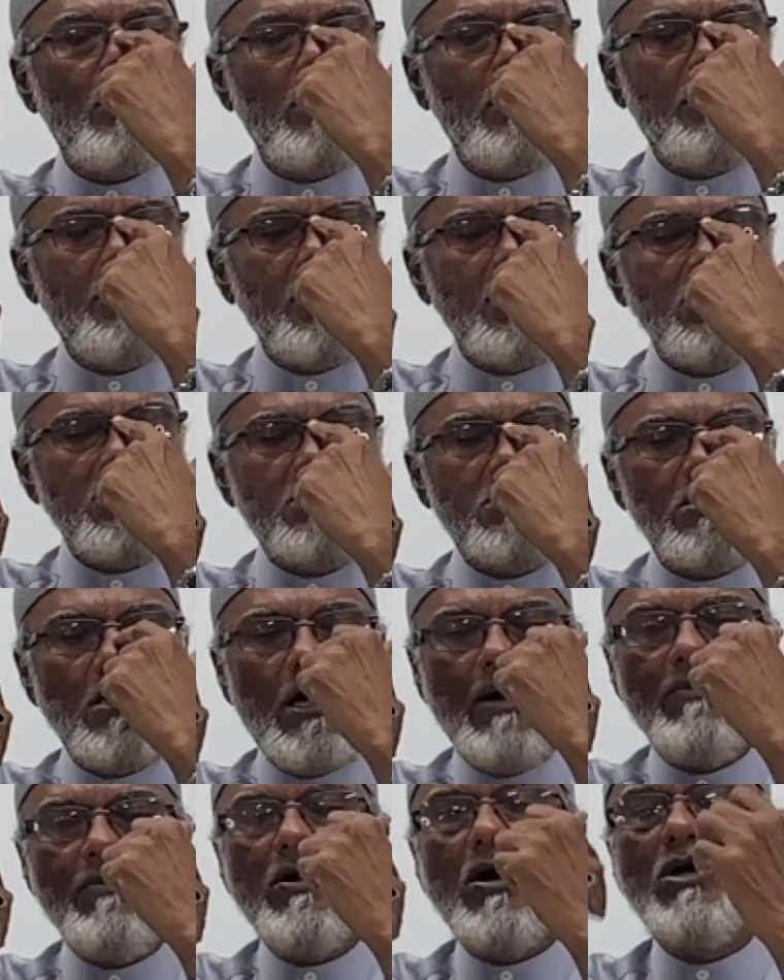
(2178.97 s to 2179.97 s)
these
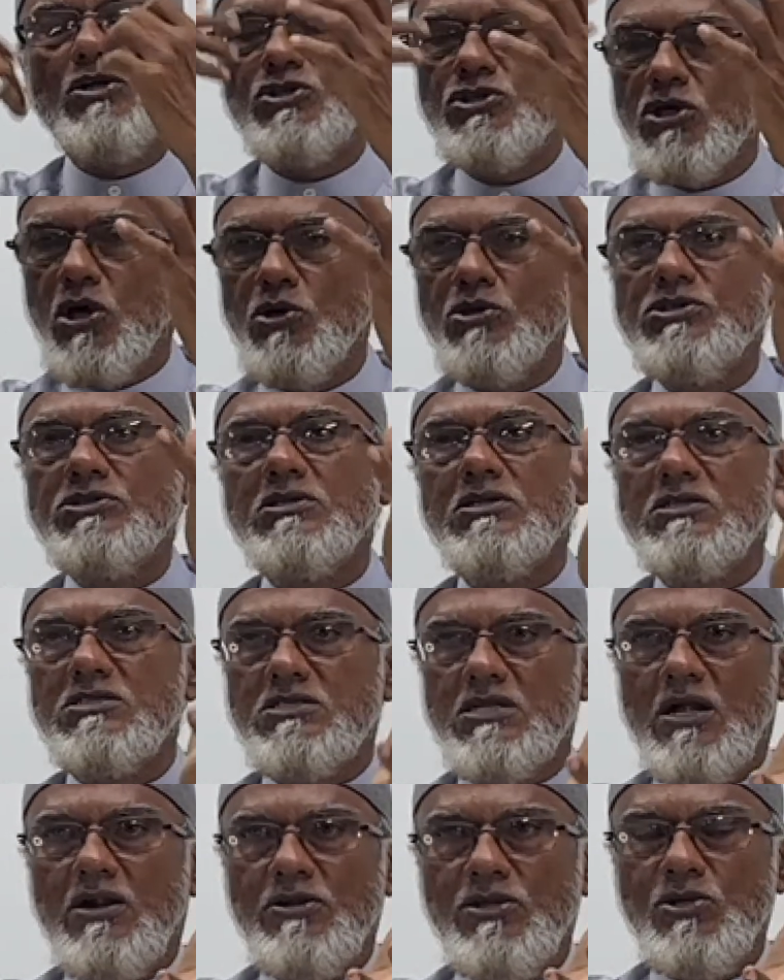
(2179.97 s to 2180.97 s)
conjunctions
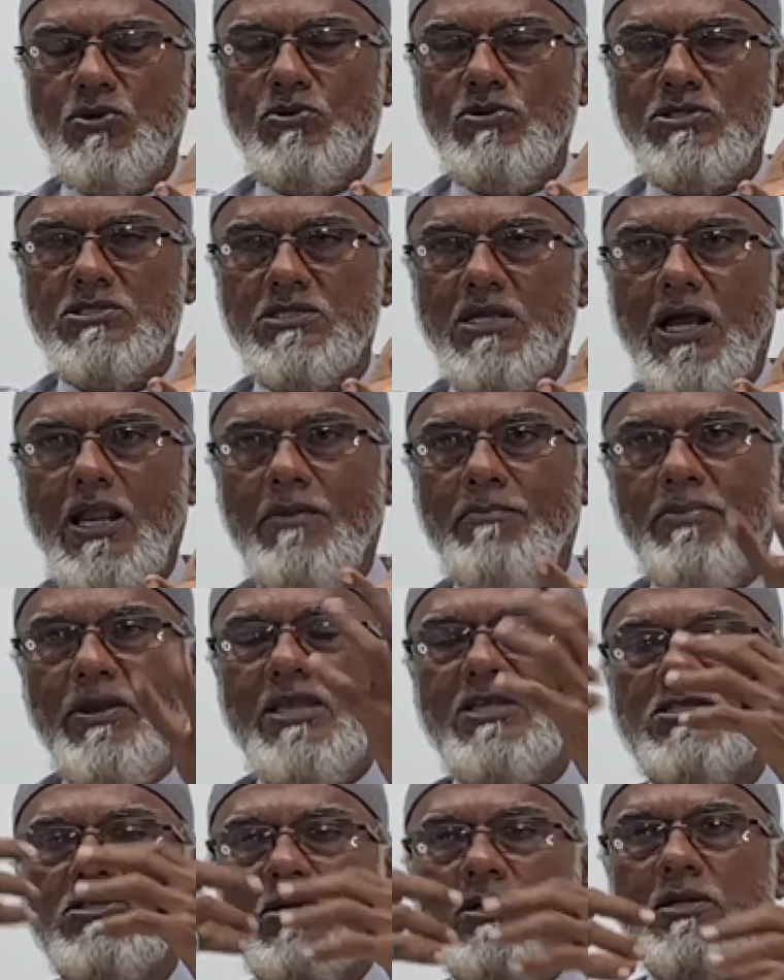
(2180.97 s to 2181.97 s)
are used, and
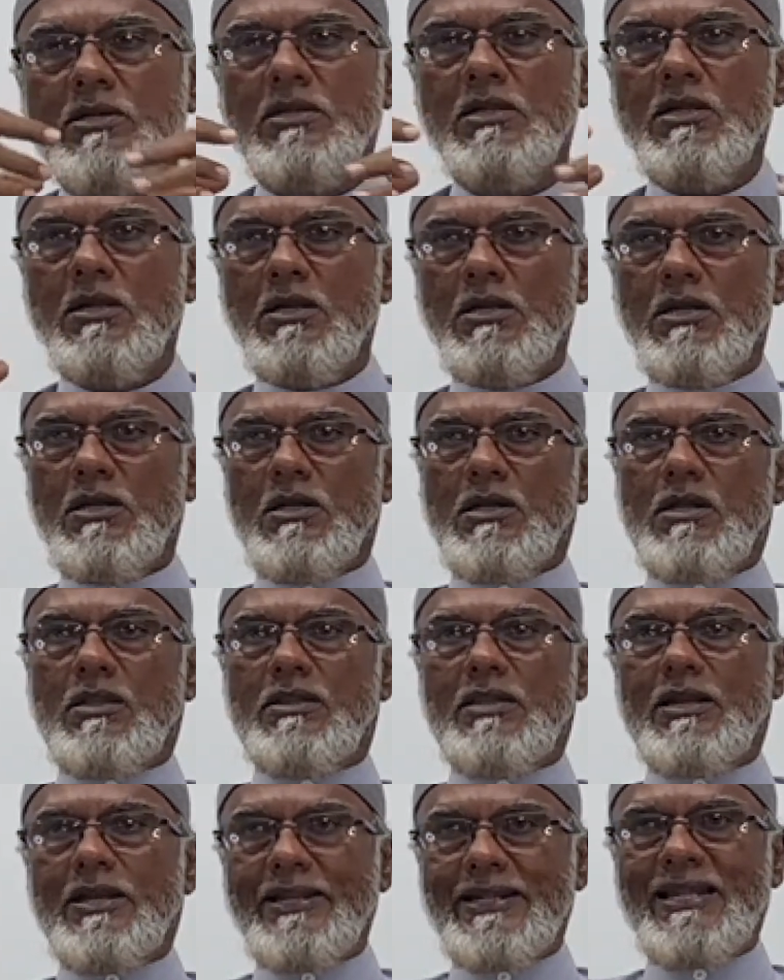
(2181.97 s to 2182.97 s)
based on
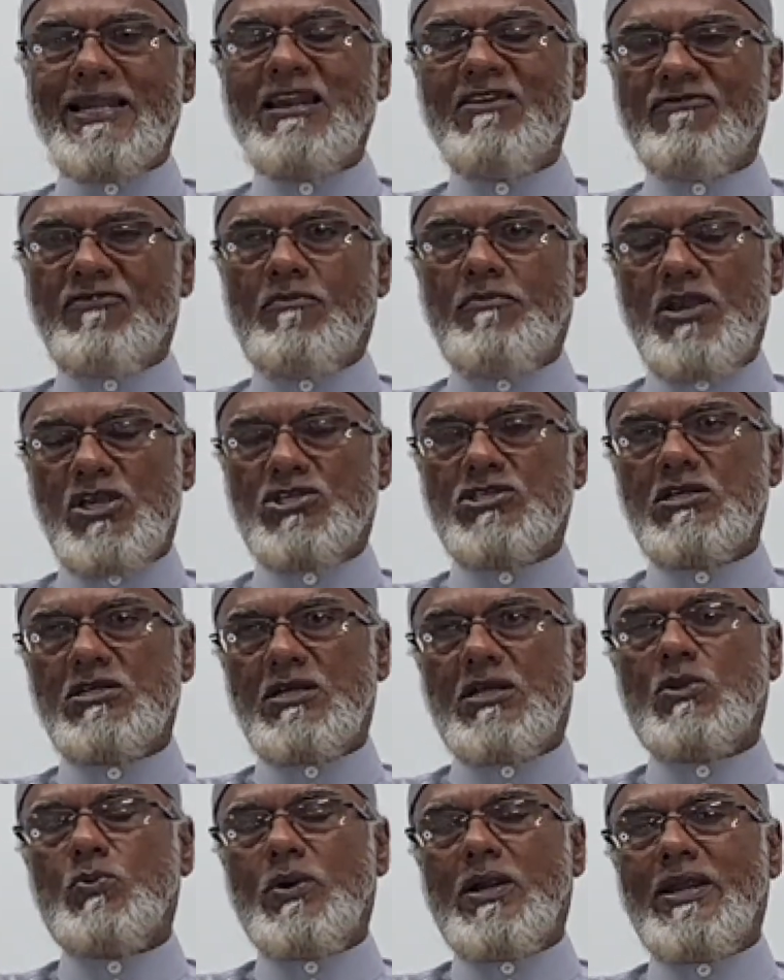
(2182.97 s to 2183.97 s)
the little information
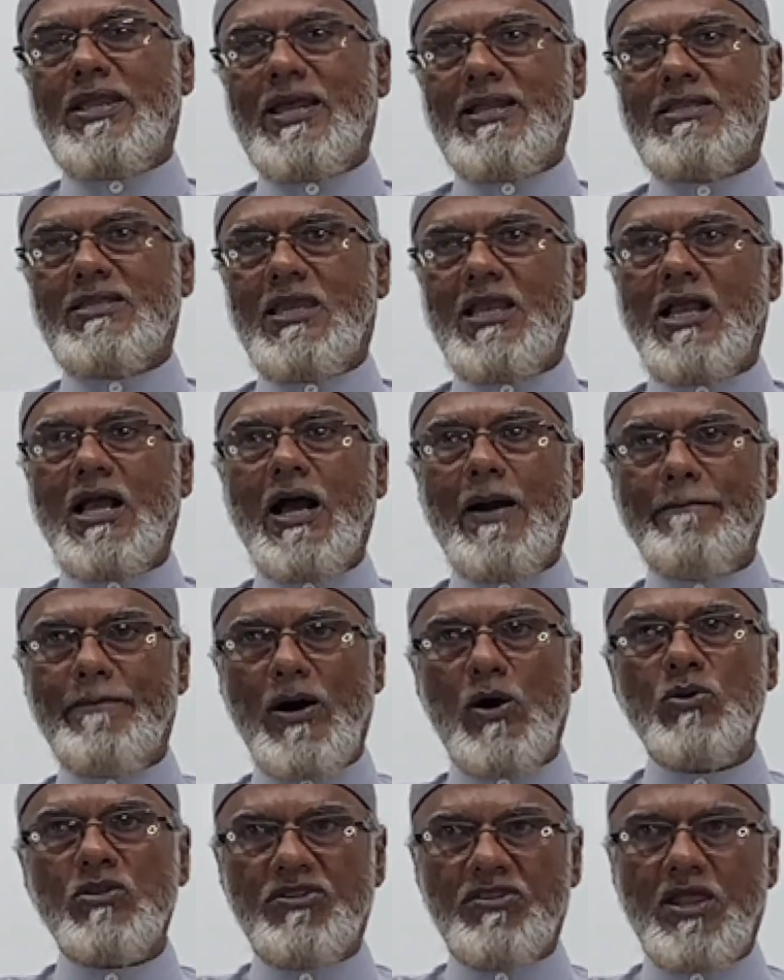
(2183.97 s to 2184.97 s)
that we are getting
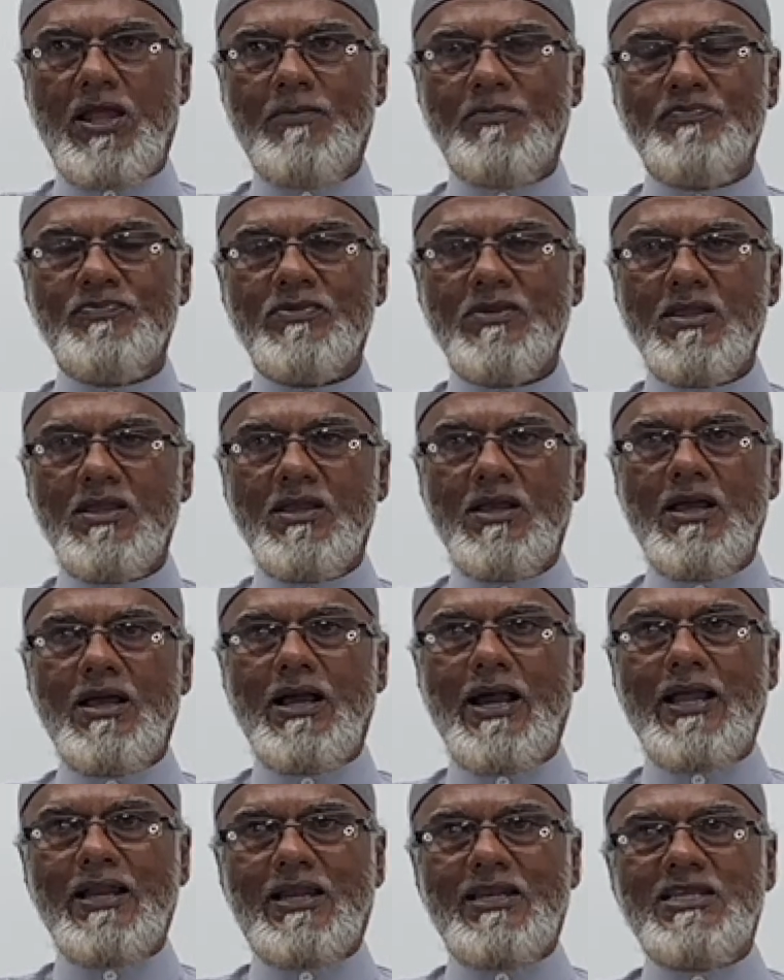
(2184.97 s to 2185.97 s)
about them,
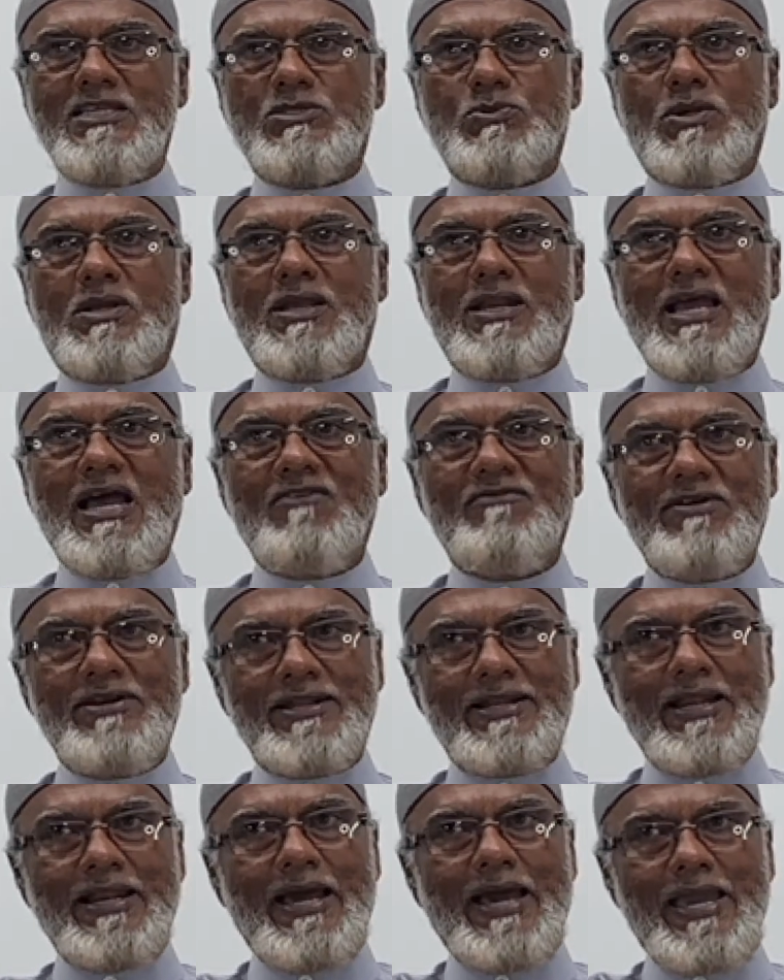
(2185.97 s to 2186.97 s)
at least we can have a
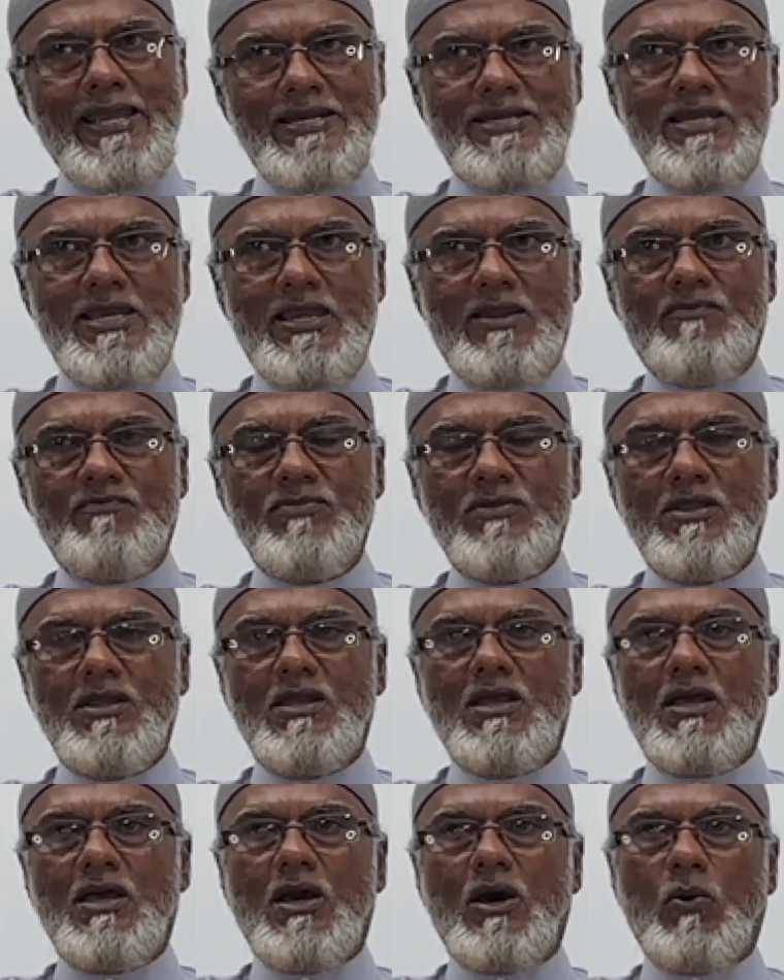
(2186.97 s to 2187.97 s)
little idea,
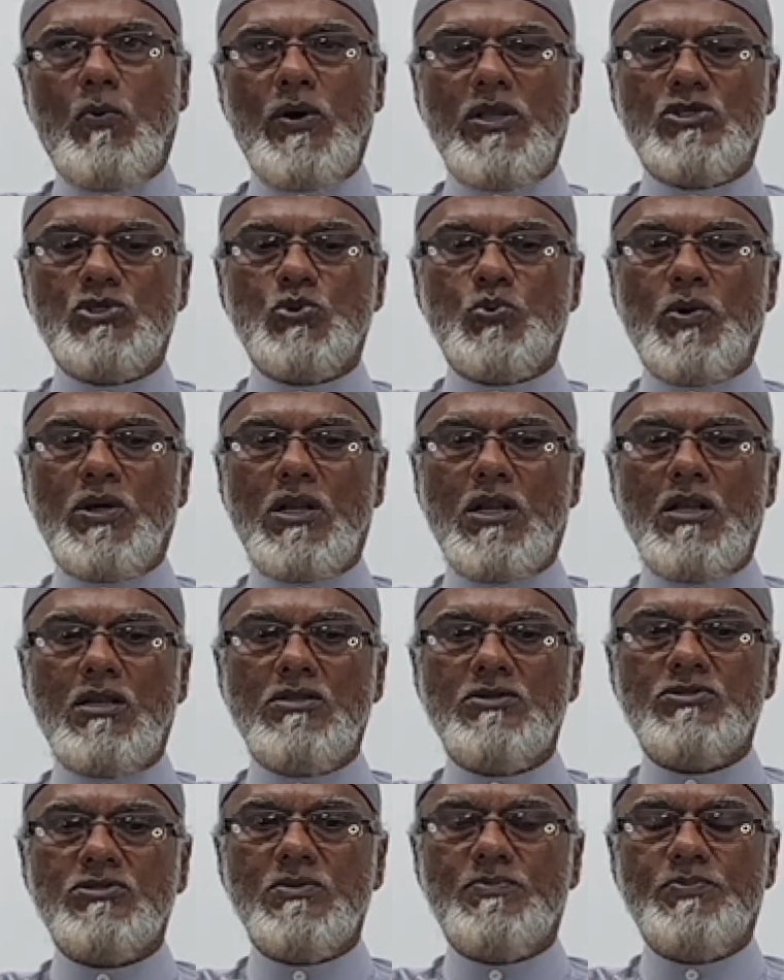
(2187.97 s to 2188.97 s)
which will
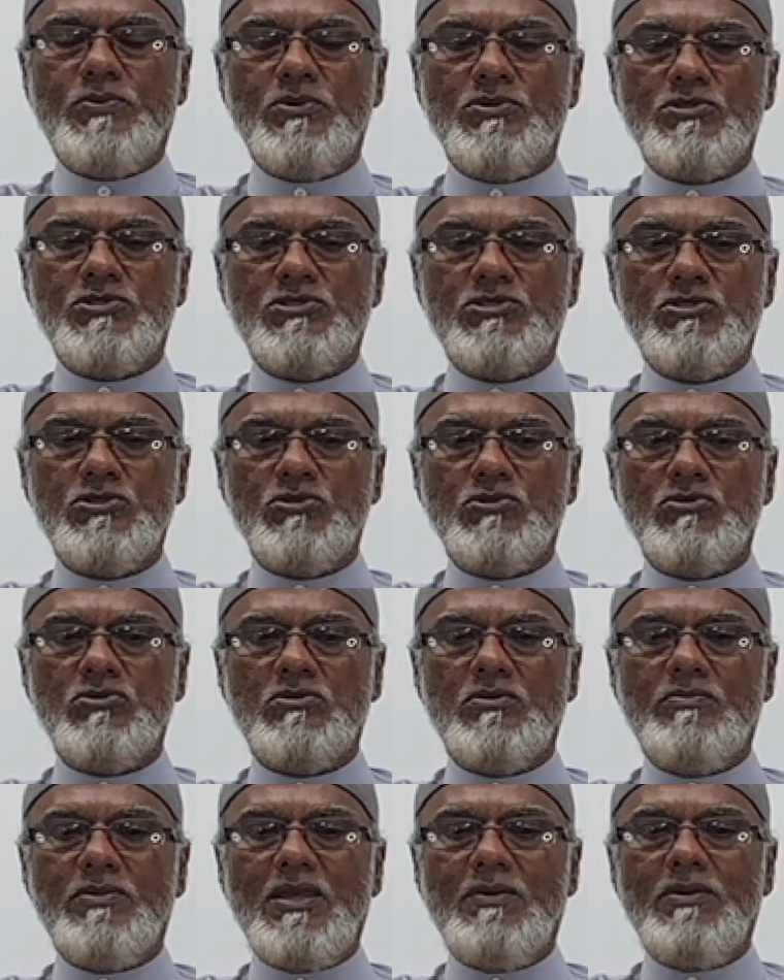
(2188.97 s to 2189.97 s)
supposed to
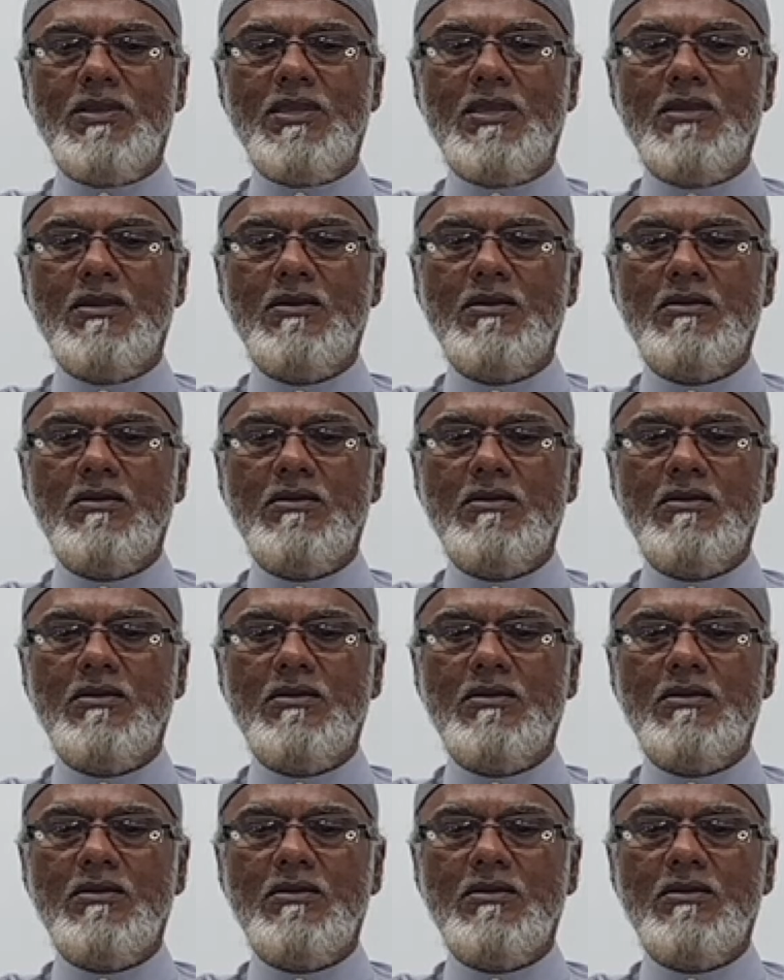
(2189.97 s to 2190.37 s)
maybe